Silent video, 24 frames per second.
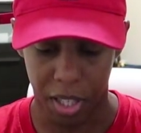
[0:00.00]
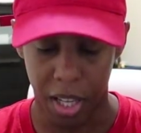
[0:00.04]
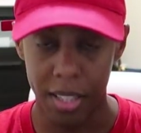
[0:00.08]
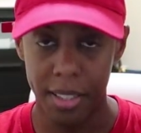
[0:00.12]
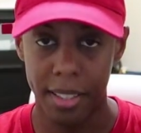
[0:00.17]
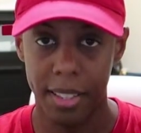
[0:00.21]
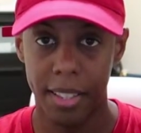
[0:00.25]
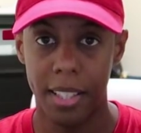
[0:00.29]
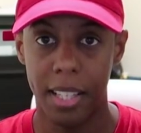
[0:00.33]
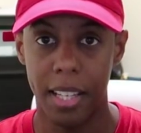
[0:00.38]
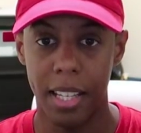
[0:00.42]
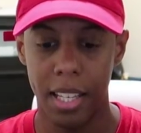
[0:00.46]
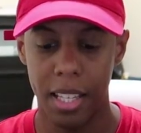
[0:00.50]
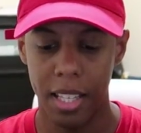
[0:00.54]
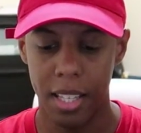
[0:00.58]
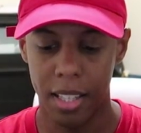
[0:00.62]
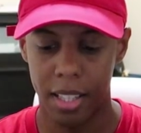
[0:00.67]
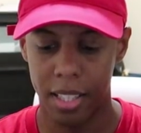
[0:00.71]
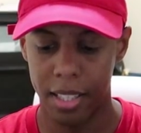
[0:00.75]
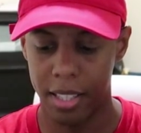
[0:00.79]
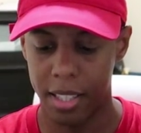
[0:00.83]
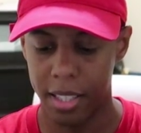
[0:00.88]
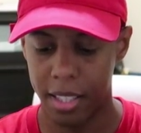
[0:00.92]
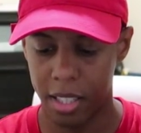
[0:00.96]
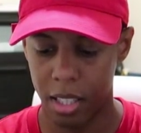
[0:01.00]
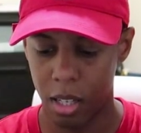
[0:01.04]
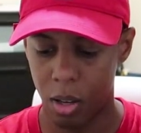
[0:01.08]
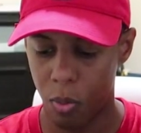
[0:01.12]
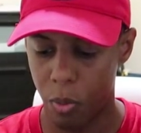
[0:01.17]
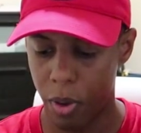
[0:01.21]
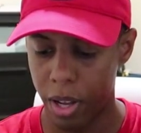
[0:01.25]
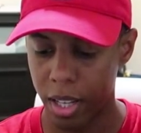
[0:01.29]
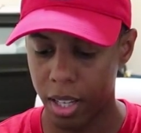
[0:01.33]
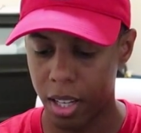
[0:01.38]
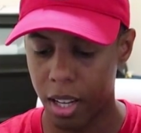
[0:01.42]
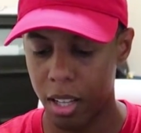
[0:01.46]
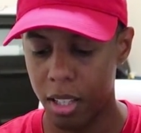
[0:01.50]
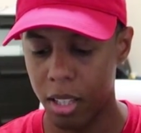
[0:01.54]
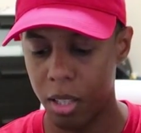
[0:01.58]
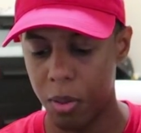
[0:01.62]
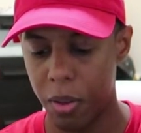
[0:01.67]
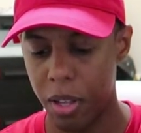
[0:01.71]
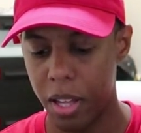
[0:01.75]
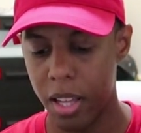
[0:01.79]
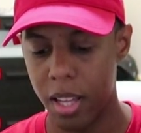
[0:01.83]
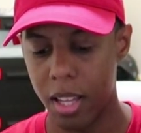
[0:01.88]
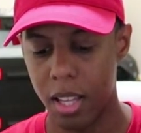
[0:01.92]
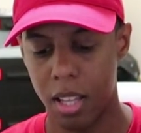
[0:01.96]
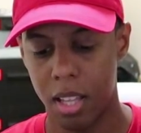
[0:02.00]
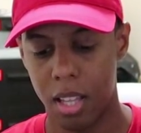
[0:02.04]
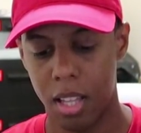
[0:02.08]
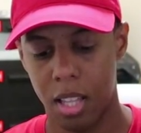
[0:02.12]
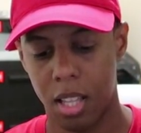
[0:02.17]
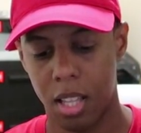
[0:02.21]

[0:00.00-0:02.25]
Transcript: Guts Tee. This is in a white colorway.